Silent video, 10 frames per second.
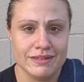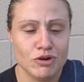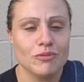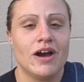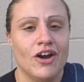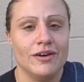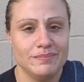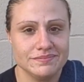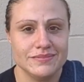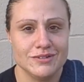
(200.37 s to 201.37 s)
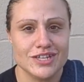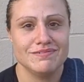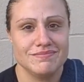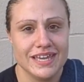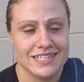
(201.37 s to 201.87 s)
It broke my heart. It was a
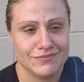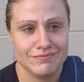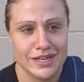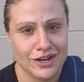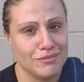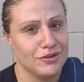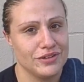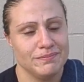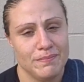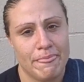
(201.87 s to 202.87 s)
case of being heartbroken.